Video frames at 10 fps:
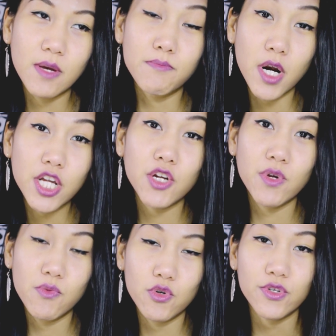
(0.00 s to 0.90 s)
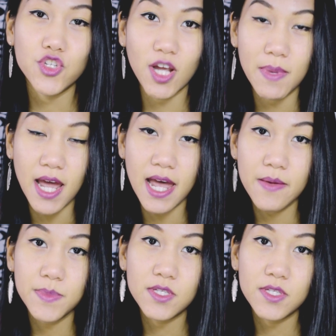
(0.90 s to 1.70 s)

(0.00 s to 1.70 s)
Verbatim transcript: Mercury rules Gemini,